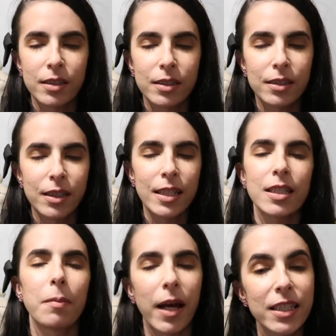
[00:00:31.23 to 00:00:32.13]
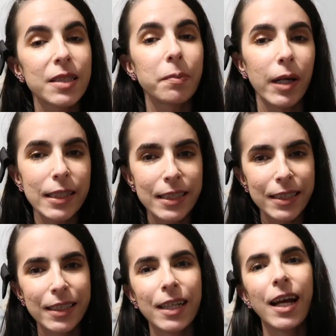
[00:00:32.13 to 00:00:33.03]
It's, it's a mess, but
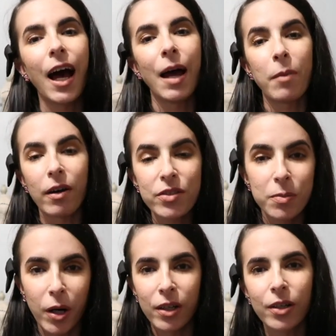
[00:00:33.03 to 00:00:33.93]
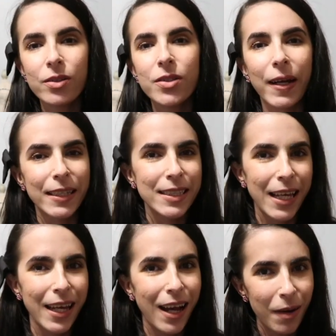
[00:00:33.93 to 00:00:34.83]
I'm off tomorrow so I can
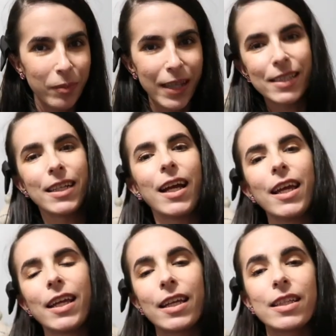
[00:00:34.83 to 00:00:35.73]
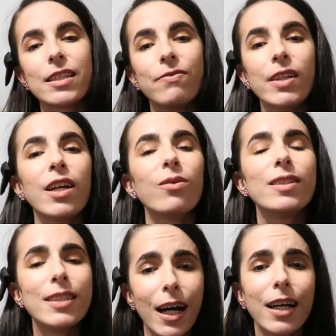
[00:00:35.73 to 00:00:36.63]
stay up late tonight and get this video
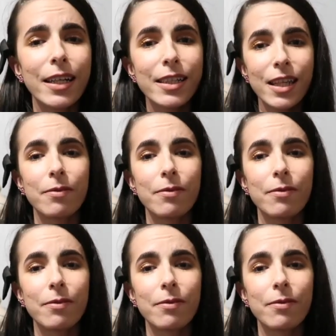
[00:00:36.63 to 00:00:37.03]
done because